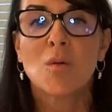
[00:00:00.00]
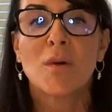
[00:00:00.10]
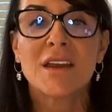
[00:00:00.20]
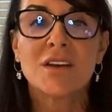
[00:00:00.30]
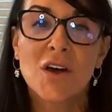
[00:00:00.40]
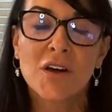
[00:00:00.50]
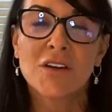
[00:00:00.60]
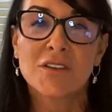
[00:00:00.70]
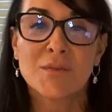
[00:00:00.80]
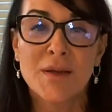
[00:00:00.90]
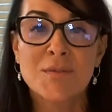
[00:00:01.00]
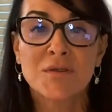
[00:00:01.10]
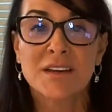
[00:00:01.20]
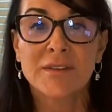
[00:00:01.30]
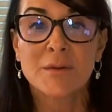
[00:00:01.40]
We know that
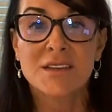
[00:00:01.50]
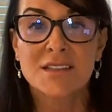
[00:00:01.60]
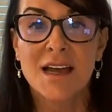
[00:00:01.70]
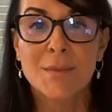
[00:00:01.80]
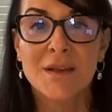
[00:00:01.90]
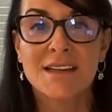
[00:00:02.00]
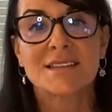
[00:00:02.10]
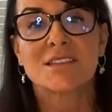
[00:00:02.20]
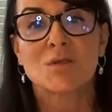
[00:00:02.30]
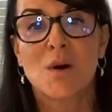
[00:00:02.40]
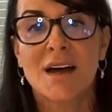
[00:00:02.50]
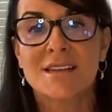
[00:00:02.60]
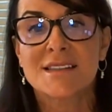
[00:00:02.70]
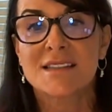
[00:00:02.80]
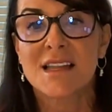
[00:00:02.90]
people living with diabetes are
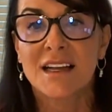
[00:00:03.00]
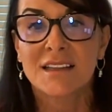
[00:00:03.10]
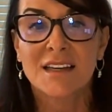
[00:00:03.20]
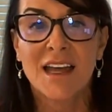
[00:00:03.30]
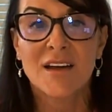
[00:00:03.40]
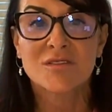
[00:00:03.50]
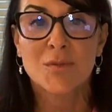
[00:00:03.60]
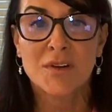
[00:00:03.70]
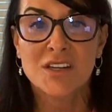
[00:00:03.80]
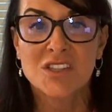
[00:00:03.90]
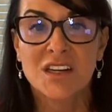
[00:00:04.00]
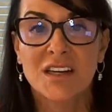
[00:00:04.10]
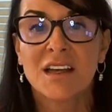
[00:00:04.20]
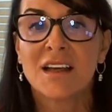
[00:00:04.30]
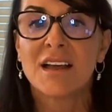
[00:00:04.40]
twice as likely to have
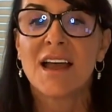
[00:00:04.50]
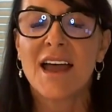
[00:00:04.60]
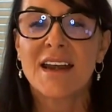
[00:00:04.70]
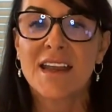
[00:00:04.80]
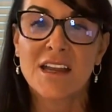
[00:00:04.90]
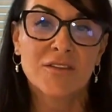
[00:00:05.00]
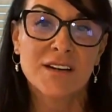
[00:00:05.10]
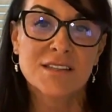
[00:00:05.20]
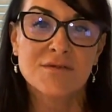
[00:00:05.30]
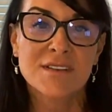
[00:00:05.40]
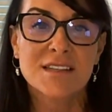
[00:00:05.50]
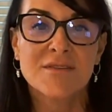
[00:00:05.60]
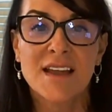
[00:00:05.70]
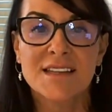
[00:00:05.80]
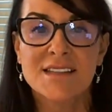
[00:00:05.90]
depression and increased risk
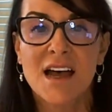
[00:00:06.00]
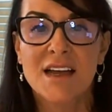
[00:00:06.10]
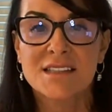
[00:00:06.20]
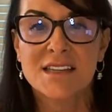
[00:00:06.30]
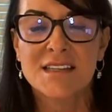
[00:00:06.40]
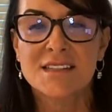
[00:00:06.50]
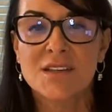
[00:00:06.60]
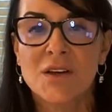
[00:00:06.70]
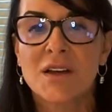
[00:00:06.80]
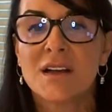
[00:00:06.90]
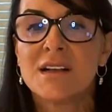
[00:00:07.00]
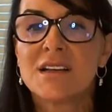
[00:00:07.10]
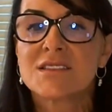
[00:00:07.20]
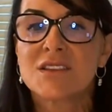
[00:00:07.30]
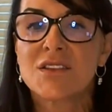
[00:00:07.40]
of anxiety. So
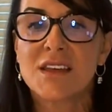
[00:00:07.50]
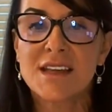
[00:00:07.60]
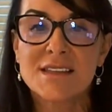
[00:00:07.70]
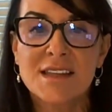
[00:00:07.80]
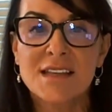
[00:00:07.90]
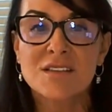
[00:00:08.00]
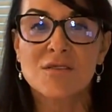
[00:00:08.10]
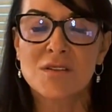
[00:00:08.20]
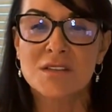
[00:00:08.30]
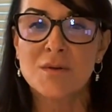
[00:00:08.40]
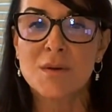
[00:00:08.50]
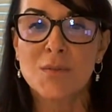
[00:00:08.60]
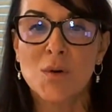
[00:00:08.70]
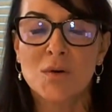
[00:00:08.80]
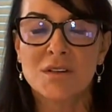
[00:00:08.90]
these things are also
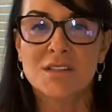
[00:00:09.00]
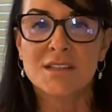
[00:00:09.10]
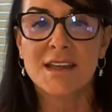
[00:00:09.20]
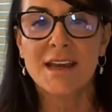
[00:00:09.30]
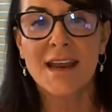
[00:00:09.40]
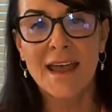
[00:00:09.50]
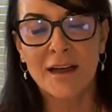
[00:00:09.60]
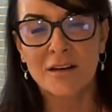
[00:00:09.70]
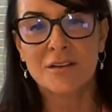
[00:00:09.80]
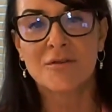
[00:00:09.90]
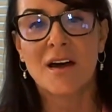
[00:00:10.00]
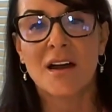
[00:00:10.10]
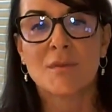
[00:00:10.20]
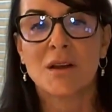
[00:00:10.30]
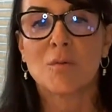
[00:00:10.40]
important. In our
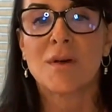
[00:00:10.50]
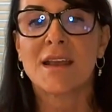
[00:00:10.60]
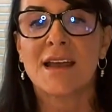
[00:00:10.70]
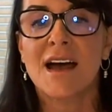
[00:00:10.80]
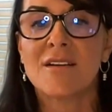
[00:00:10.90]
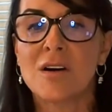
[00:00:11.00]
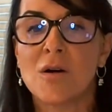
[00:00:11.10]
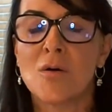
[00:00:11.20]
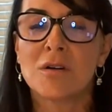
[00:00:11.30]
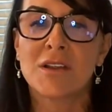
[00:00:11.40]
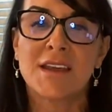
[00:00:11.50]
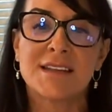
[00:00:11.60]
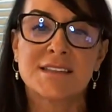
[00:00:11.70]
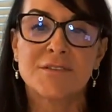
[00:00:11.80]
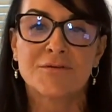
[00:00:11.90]
environment, cover all of
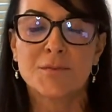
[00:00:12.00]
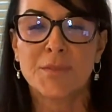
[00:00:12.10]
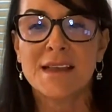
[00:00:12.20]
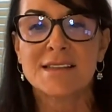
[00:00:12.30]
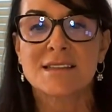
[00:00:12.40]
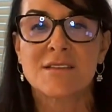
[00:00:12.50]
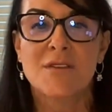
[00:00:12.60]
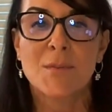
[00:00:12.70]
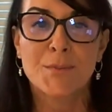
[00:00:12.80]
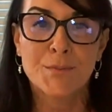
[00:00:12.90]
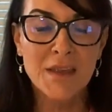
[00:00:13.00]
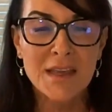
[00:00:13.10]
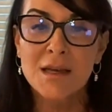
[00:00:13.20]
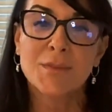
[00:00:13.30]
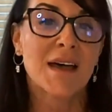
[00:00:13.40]
these different pieces of a
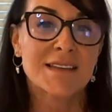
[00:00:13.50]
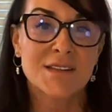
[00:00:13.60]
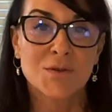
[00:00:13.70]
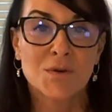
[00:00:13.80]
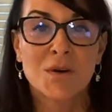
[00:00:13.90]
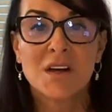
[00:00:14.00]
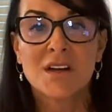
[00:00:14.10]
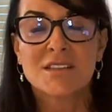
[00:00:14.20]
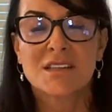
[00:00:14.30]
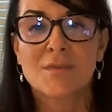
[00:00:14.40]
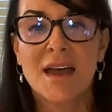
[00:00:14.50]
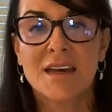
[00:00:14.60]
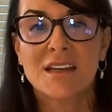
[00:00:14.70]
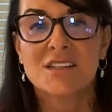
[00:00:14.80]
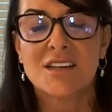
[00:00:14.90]
bigger puzzle to
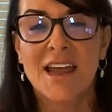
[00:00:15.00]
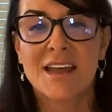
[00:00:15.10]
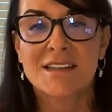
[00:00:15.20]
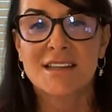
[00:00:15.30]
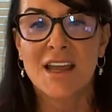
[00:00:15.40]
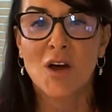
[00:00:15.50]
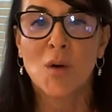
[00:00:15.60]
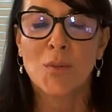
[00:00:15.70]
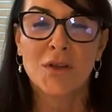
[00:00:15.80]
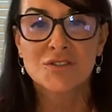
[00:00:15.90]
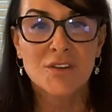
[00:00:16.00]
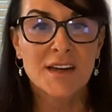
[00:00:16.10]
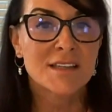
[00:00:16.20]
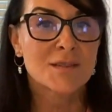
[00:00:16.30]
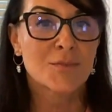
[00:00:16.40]
manage and help
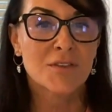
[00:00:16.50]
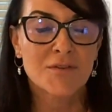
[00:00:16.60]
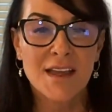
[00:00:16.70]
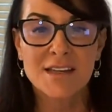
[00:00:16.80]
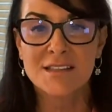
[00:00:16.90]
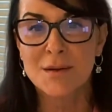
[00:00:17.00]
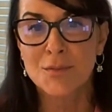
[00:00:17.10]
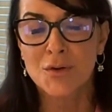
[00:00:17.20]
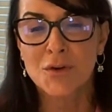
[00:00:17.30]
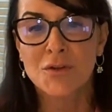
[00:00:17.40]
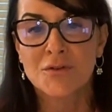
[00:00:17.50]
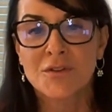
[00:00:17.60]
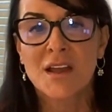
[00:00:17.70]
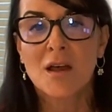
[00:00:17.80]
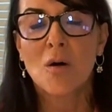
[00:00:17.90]
treat, prevent, improve
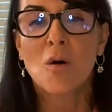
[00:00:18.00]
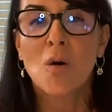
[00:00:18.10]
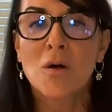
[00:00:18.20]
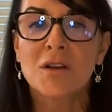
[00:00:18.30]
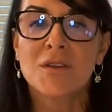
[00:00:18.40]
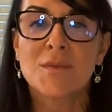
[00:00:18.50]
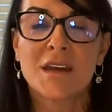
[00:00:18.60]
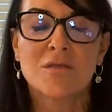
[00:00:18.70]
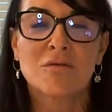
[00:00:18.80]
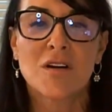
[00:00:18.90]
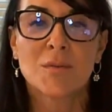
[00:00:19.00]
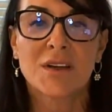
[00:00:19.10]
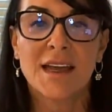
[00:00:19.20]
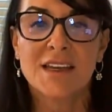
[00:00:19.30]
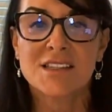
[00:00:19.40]
all of the medical
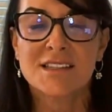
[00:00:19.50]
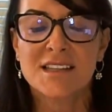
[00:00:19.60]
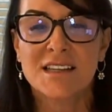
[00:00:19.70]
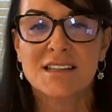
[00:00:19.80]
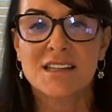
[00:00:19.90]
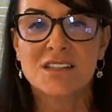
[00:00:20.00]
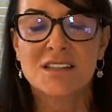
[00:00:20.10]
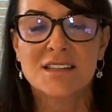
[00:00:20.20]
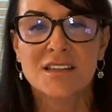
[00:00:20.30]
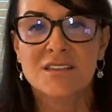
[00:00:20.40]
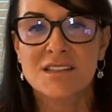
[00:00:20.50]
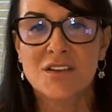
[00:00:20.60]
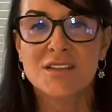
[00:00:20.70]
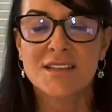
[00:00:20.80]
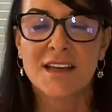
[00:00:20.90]
complications and conditions that are
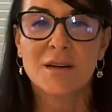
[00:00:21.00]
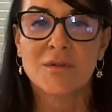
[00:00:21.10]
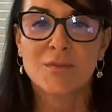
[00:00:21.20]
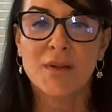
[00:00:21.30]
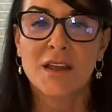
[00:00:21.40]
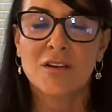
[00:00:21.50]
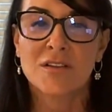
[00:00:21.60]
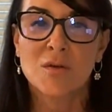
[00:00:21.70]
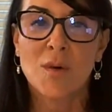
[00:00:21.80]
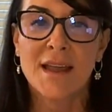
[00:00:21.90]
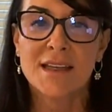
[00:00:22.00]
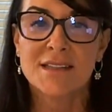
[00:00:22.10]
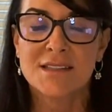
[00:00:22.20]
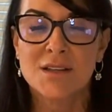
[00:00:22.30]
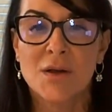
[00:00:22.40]
associated with being overweight.
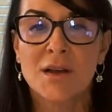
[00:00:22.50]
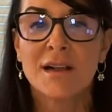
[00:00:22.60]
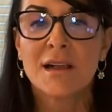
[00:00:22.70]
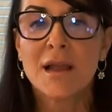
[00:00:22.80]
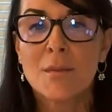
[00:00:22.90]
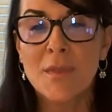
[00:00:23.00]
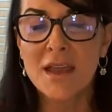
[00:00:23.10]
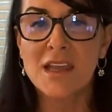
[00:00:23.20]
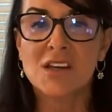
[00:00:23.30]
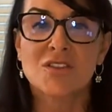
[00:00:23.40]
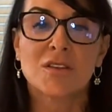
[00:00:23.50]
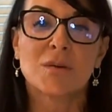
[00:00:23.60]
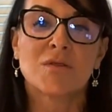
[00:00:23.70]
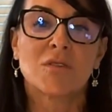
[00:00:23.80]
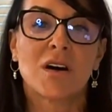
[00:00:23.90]
So making sure that
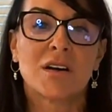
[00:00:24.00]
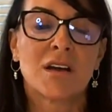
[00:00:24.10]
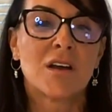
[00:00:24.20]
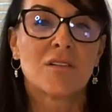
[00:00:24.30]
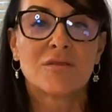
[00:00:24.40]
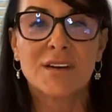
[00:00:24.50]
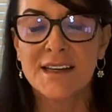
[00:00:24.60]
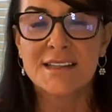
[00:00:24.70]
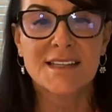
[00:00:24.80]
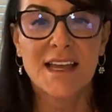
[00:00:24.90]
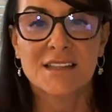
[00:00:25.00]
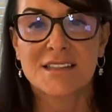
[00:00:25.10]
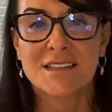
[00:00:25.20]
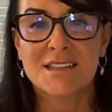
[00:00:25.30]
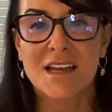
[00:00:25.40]
we've got really
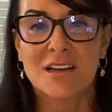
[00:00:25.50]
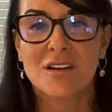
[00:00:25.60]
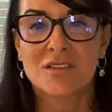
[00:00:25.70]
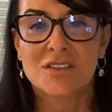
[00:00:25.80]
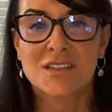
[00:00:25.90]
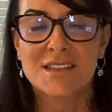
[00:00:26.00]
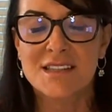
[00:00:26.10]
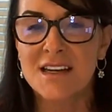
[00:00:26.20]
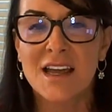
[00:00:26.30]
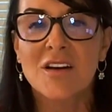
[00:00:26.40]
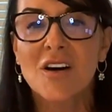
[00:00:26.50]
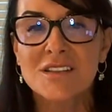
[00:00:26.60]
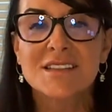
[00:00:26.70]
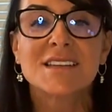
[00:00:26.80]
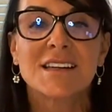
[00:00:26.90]
talented psychologists. And I
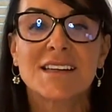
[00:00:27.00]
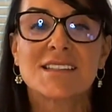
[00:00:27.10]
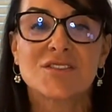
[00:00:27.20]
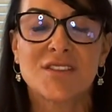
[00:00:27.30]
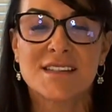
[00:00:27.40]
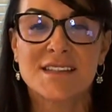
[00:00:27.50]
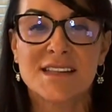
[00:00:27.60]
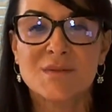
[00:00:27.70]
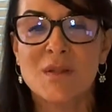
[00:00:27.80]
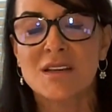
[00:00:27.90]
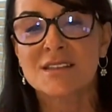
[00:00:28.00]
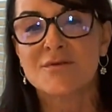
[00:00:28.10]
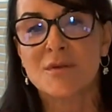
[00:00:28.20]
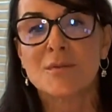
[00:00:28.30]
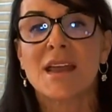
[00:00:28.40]
constantly stress this because
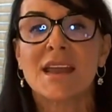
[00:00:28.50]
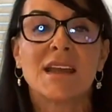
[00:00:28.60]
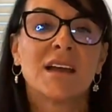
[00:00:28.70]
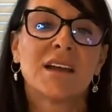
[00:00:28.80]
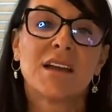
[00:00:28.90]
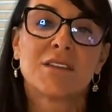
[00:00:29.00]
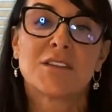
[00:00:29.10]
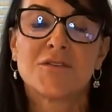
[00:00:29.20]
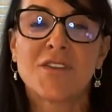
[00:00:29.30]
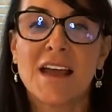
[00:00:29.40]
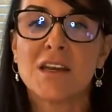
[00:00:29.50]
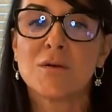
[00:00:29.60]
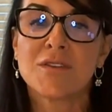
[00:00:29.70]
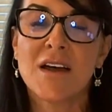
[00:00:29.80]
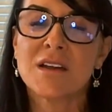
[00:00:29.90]
for me, the value
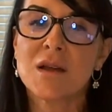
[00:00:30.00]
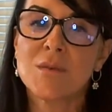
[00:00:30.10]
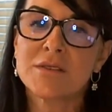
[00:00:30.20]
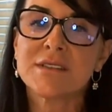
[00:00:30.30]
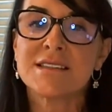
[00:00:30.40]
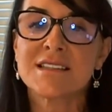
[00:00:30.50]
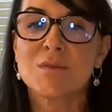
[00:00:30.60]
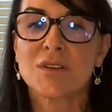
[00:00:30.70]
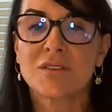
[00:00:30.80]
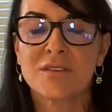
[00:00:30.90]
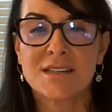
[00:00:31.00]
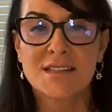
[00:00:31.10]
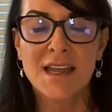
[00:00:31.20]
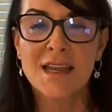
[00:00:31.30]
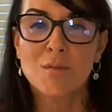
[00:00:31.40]
of having a multidisciplinary
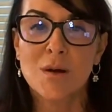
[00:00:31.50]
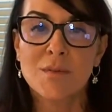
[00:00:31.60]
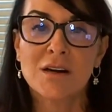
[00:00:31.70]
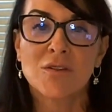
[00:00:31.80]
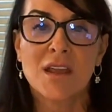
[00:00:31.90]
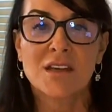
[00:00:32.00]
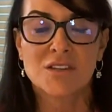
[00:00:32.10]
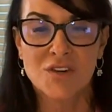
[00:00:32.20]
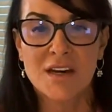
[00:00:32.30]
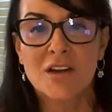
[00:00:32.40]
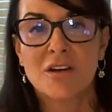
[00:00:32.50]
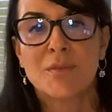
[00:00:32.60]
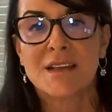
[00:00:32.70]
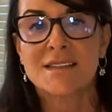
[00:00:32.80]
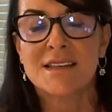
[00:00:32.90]
team when we're looking at treating
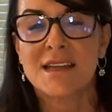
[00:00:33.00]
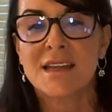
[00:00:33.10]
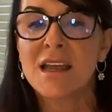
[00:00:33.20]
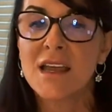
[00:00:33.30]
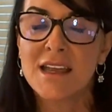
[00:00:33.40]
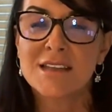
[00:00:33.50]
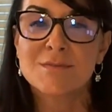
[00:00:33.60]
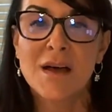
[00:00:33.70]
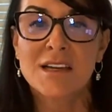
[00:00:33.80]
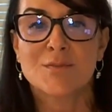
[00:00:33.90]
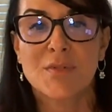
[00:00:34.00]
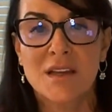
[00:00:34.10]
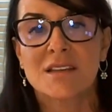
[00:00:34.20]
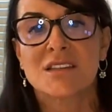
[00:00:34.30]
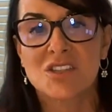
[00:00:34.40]
obesity is much
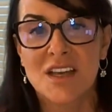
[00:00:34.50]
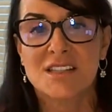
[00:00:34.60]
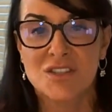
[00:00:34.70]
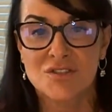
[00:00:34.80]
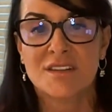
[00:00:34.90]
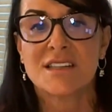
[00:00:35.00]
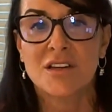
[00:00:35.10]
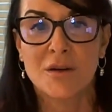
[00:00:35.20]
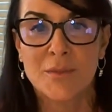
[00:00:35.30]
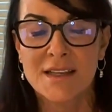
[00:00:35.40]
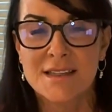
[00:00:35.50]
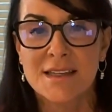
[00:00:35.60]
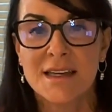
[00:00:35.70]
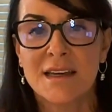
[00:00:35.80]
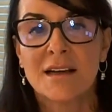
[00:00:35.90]
bigger than just treating
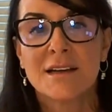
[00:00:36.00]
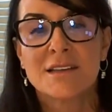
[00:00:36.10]
obesity.